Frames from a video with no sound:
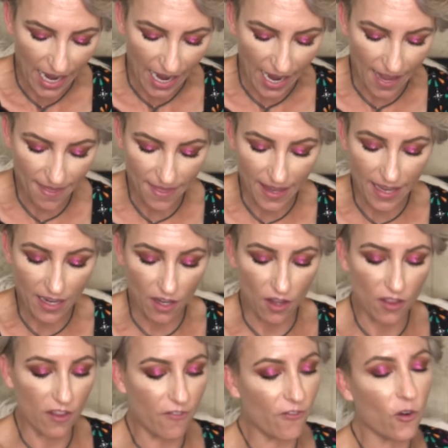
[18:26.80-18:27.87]
And then
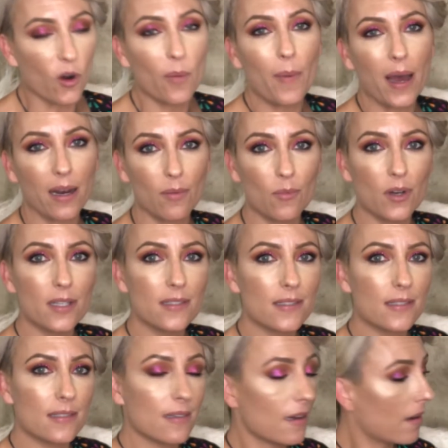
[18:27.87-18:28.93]
the four bottom
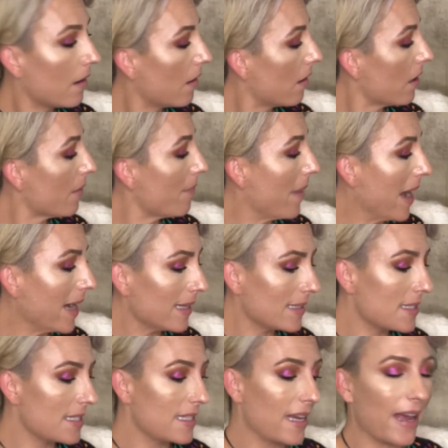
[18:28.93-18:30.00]
ones are
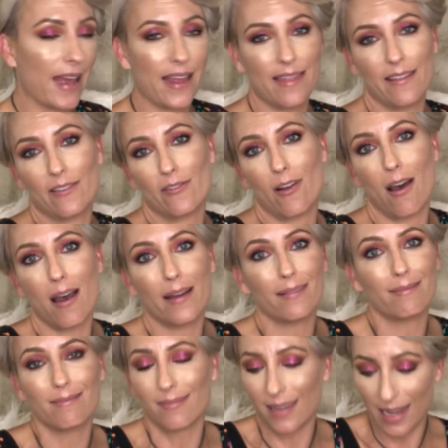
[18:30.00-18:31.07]
mattes and they're not
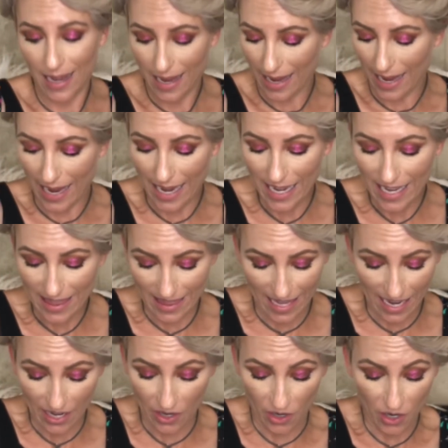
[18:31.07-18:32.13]

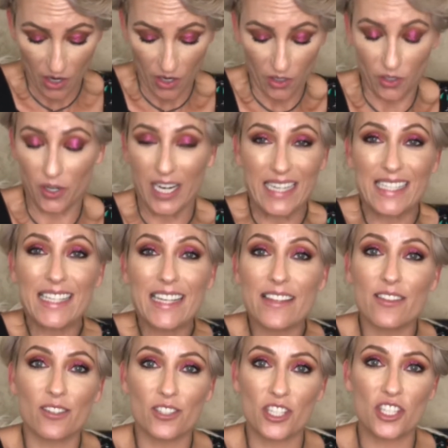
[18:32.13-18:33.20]
anything crazy.
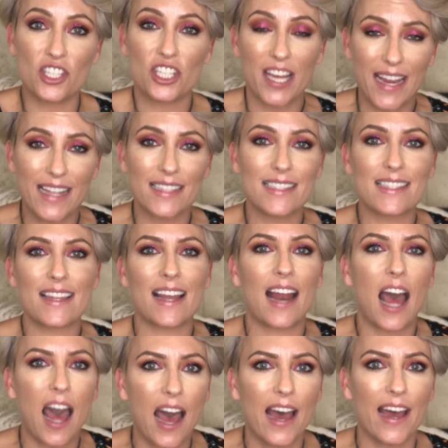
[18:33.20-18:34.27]
They're just shades
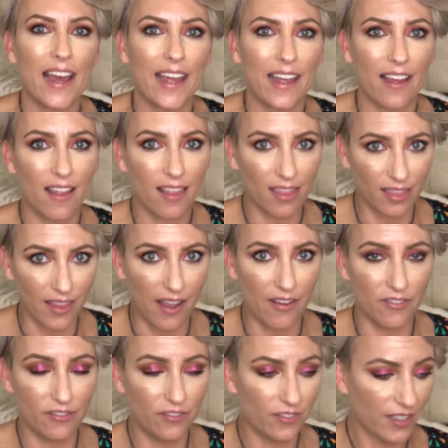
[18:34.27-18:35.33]
that I
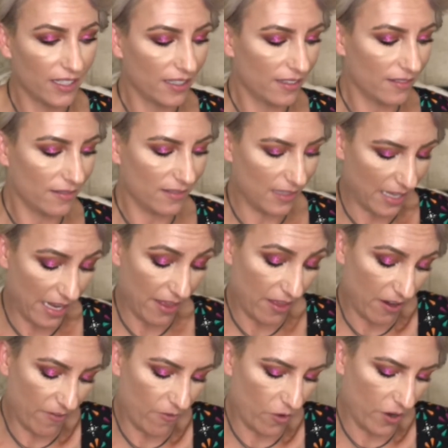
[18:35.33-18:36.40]
love. And
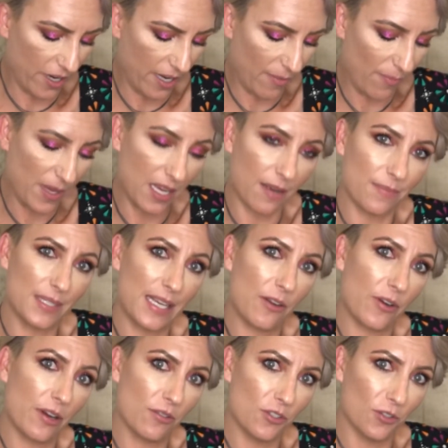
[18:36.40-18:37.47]
therefore it becomes a
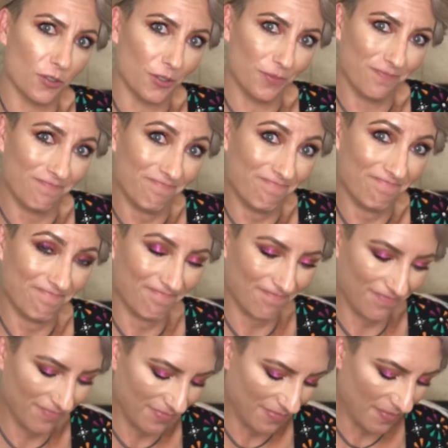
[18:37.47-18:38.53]
crown jewel.
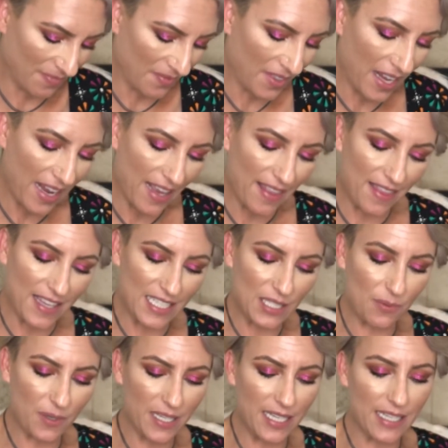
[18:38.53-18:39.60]

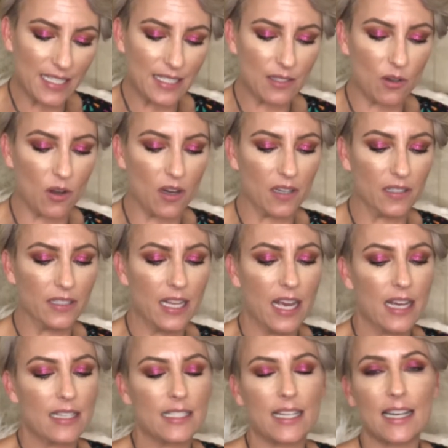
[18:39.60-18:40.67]
This one is called
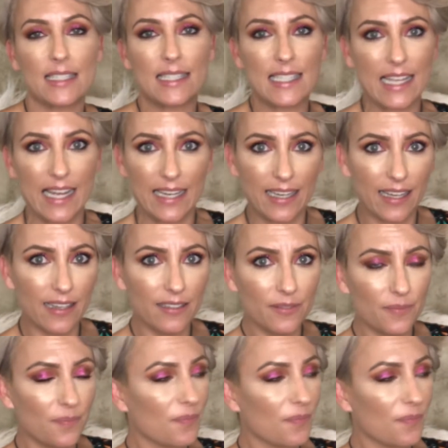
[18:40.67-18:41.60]
Tacenda.